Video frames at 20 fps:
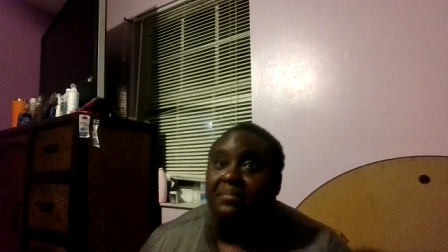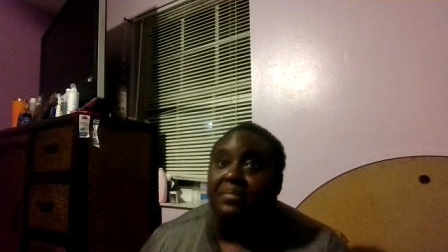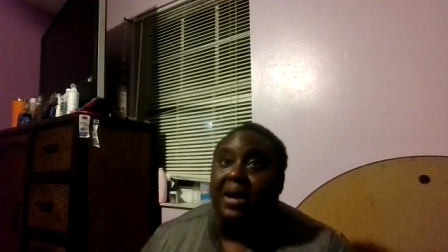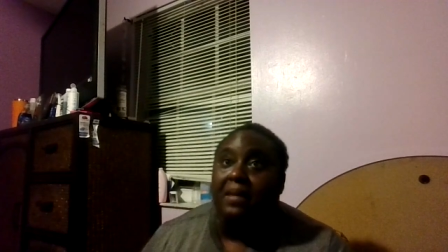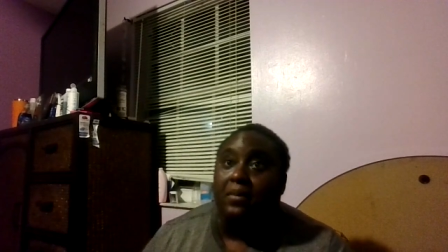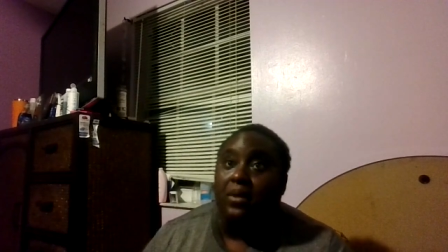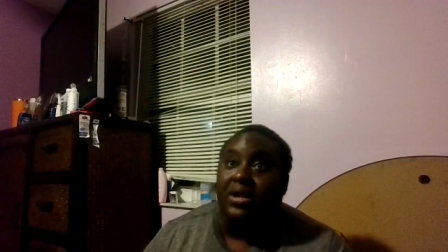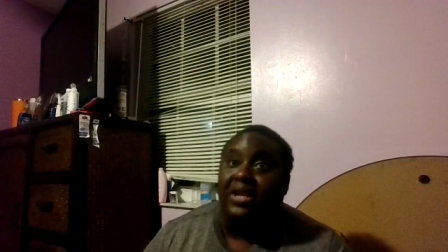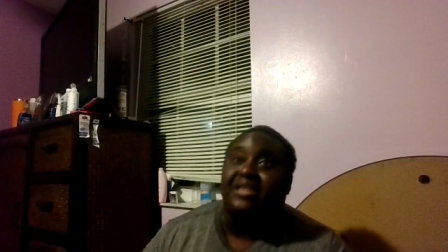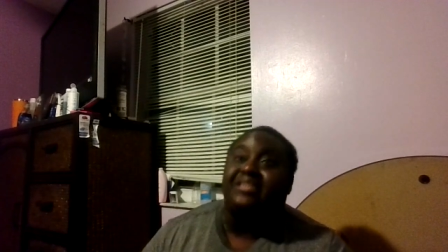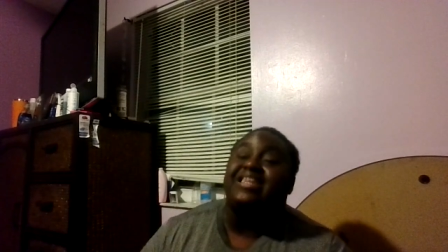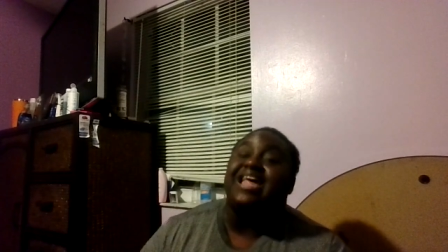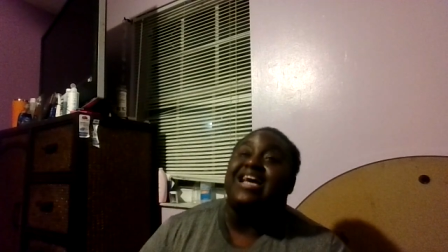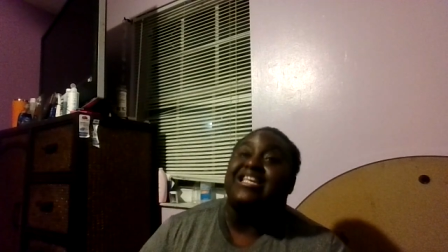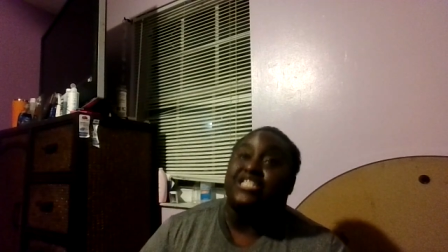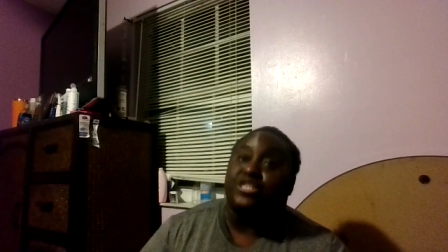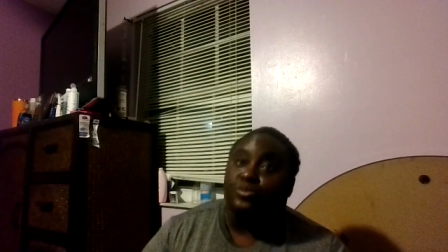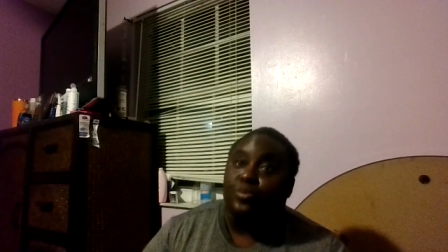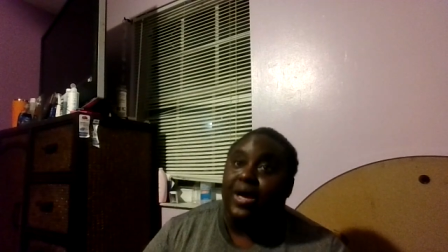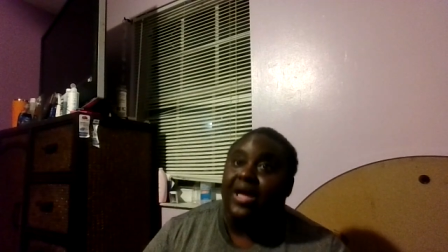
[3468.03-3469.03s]
my money,
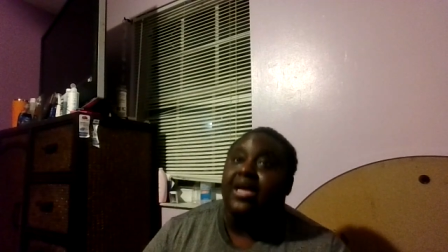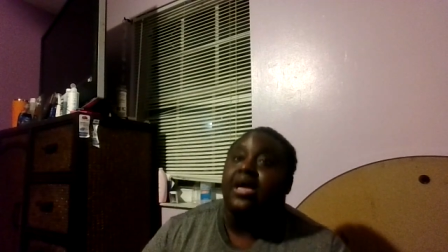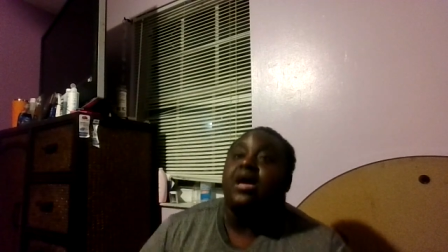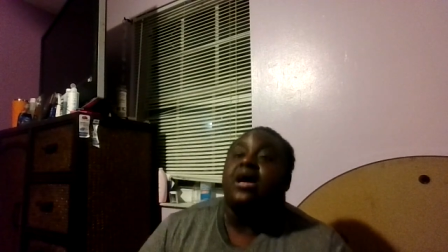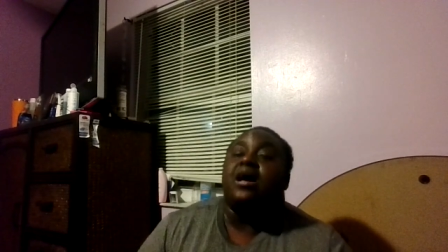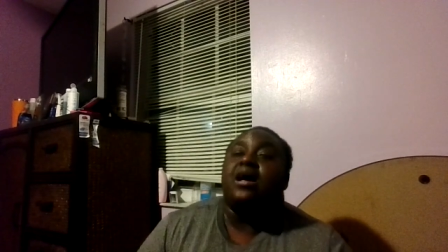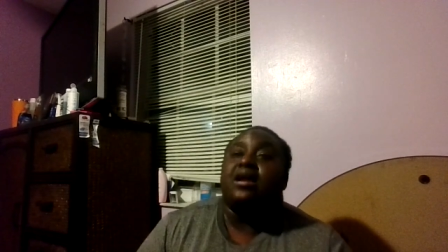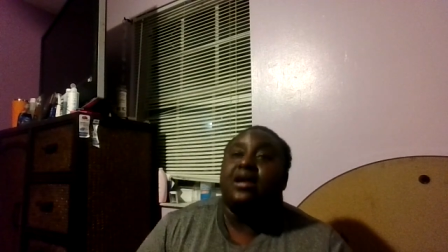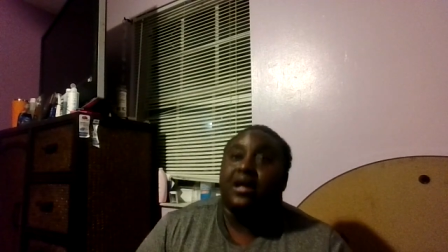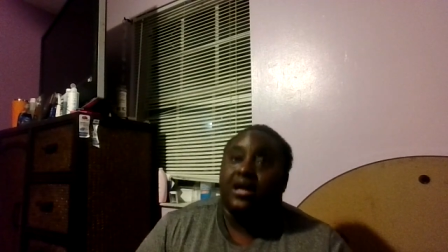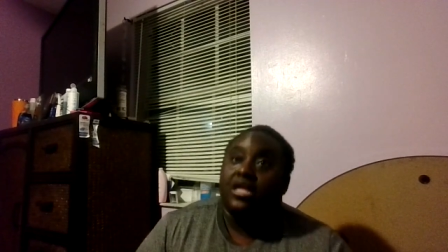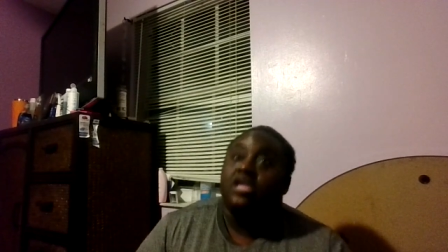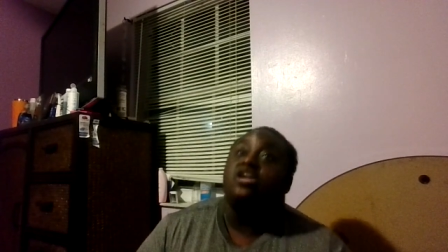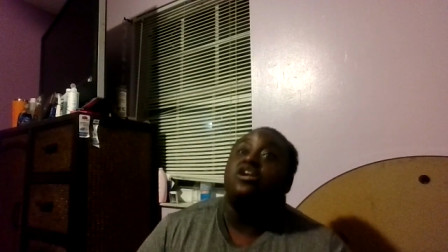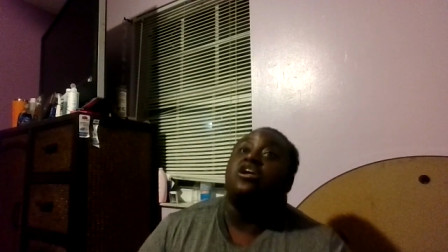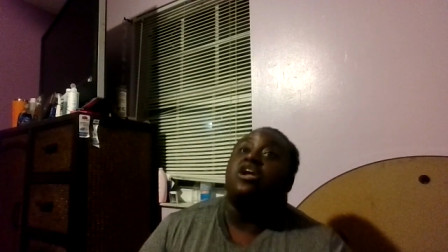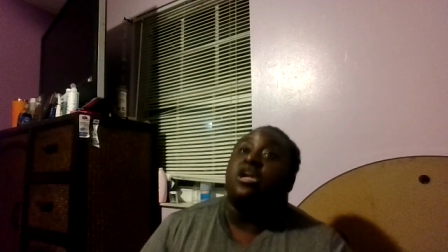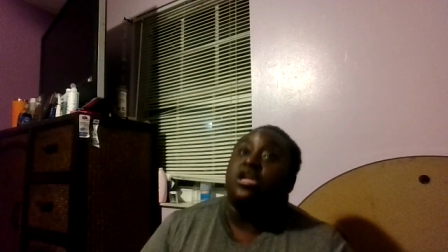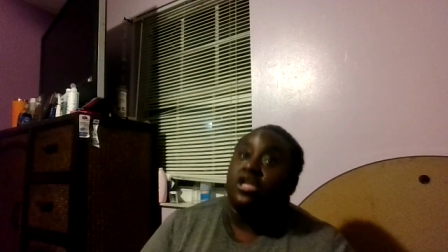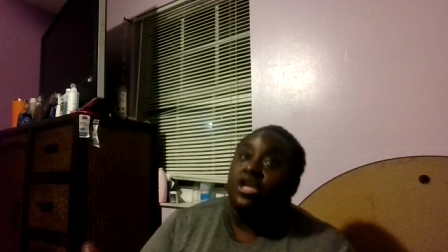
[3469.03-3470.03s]
that's why
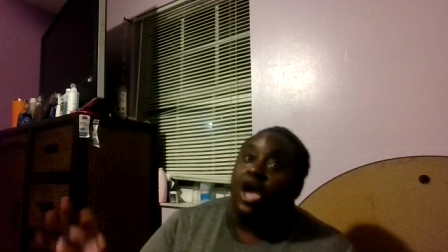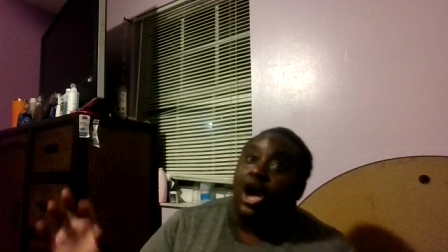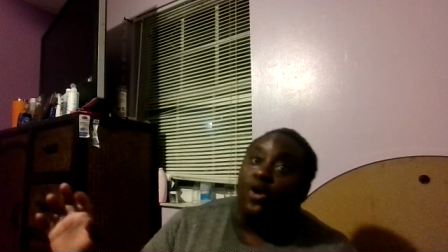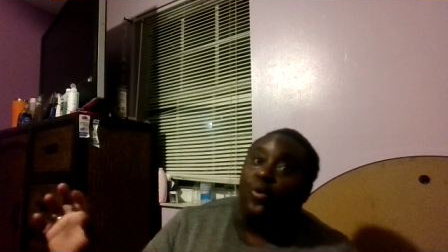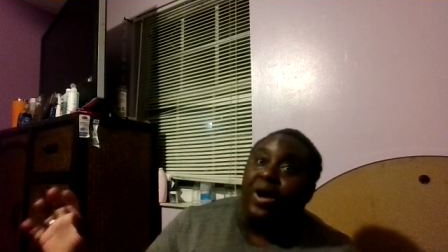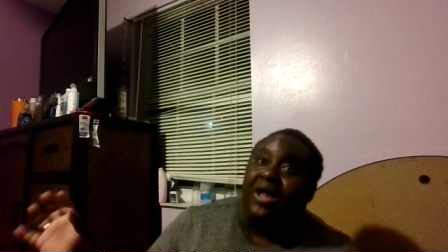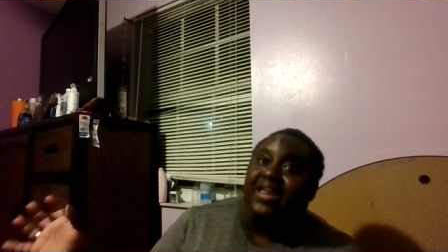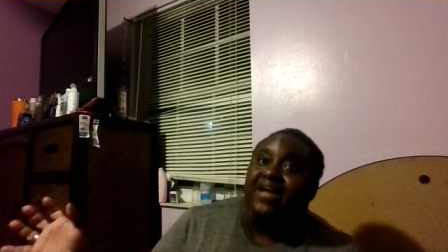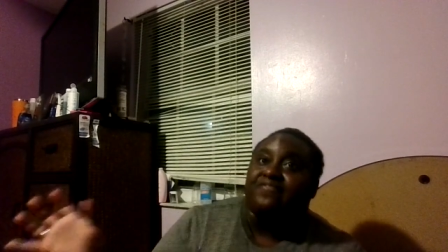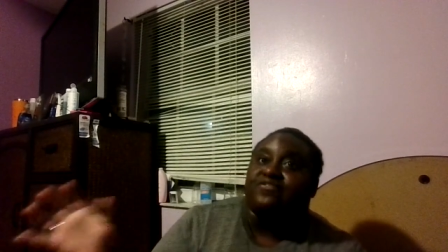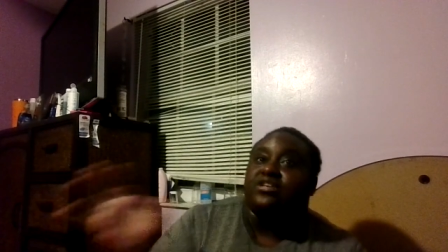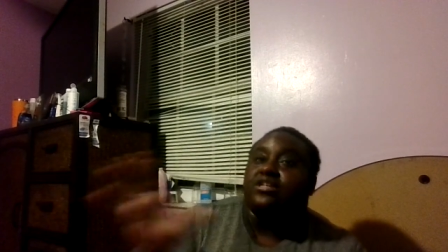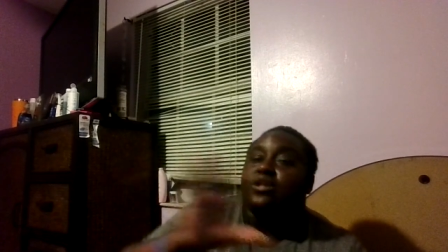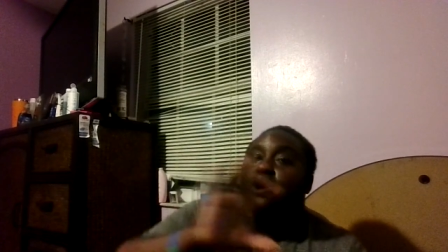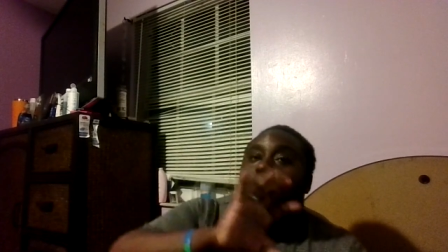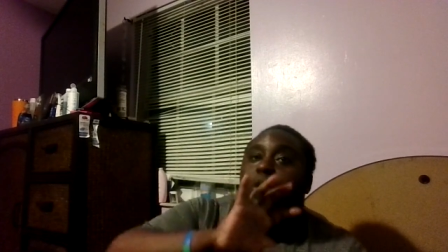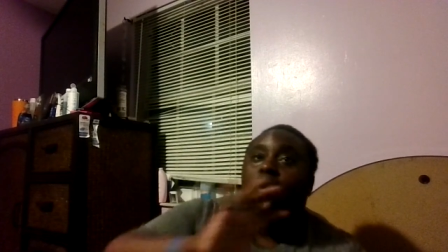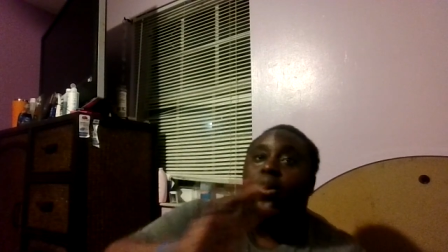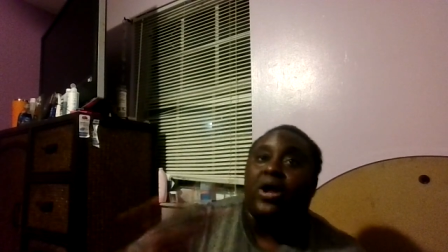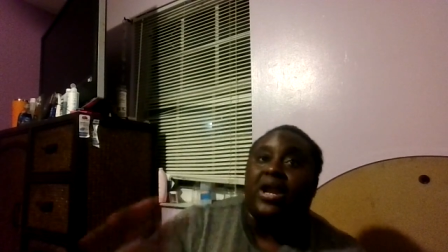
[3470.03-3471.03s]
you, are going after the
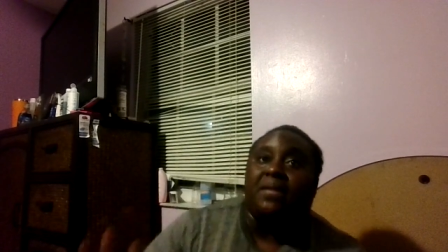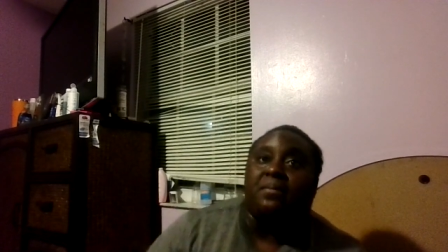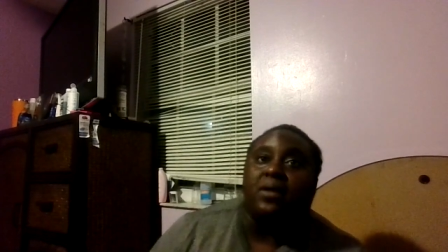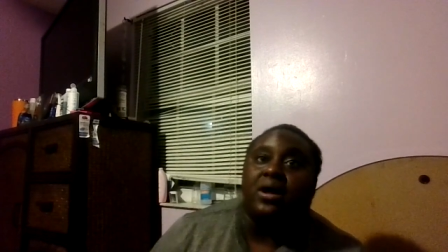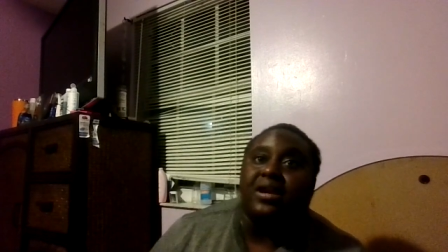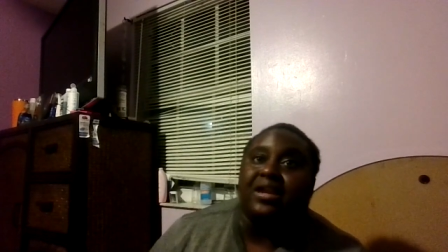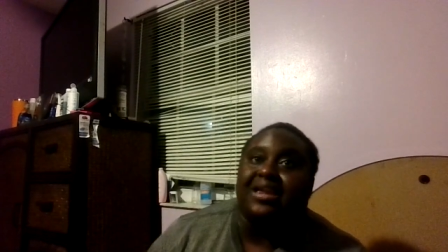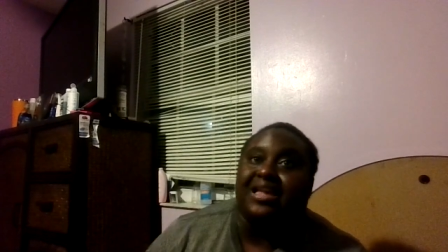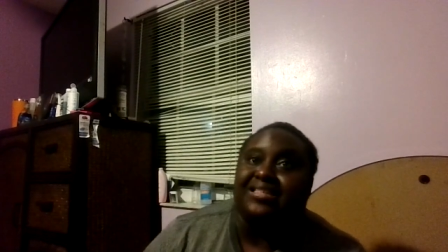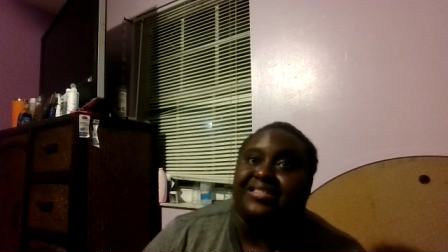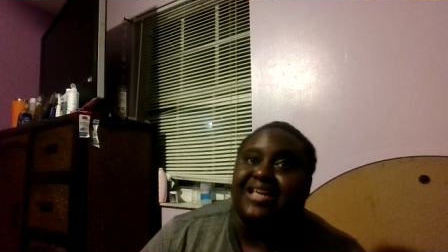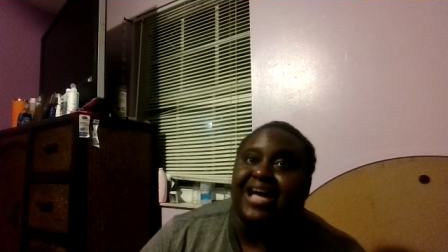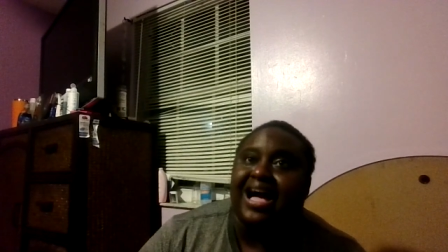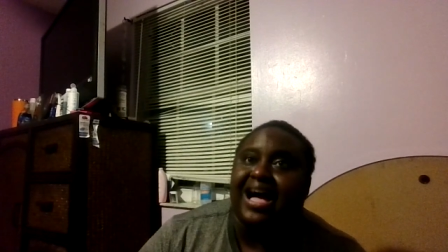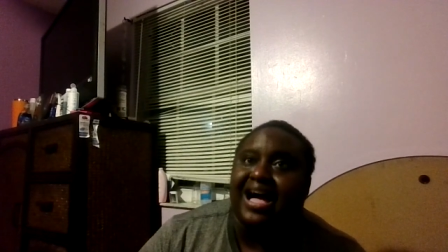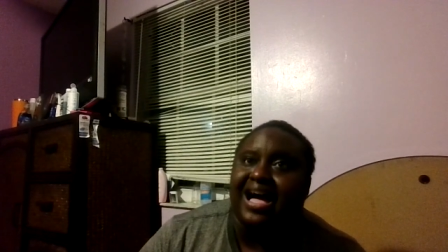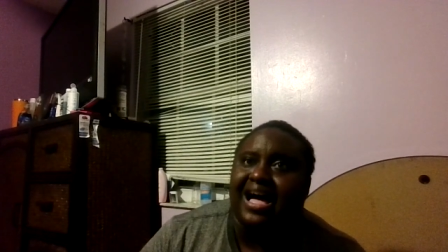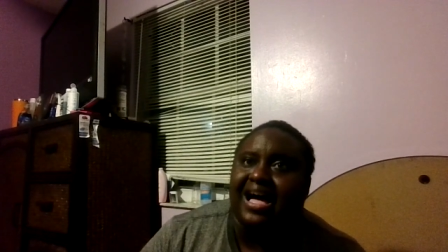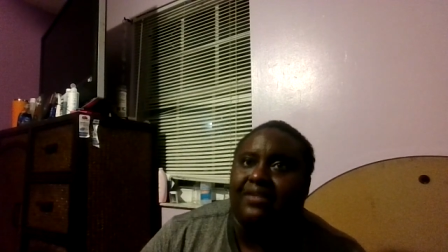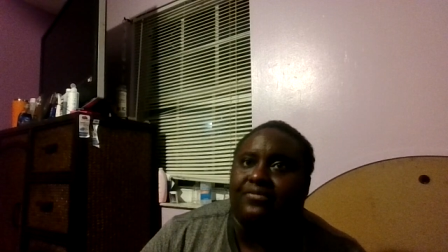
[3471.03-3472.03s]
only money that I
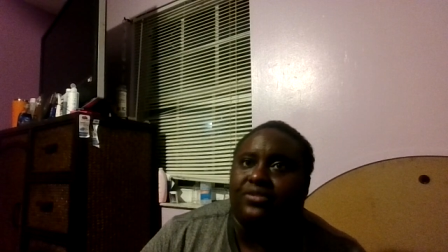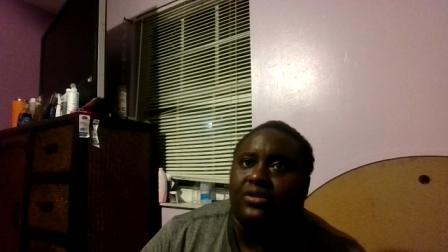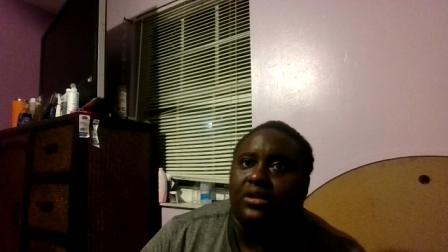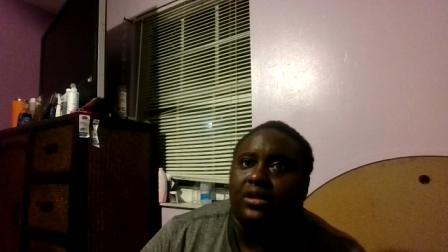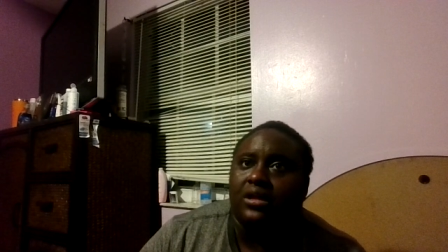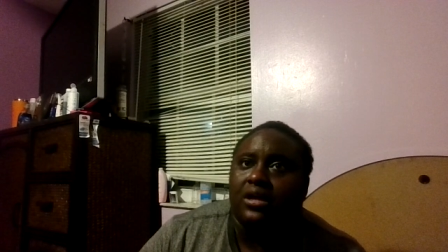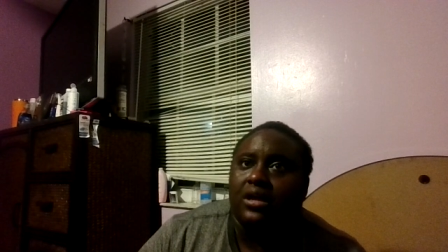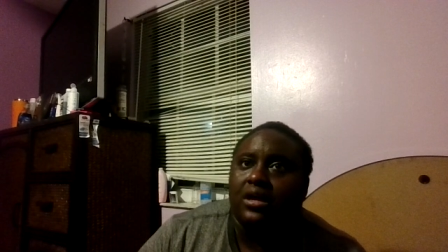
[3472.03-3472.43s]
have.